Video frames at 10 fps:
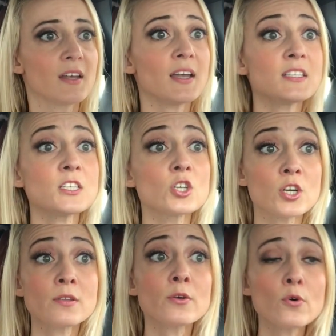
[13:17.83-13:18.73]
it's a
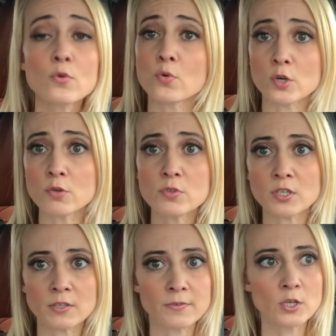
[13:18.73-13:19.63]
good little
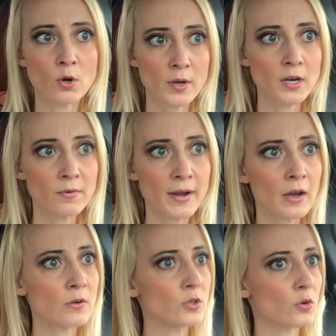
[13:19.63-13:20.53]
cruiser for going
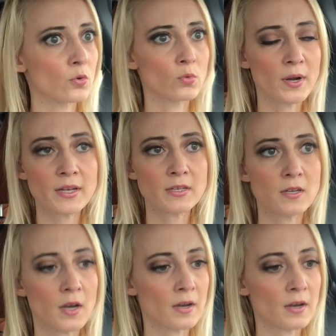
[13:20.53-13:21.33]
around, great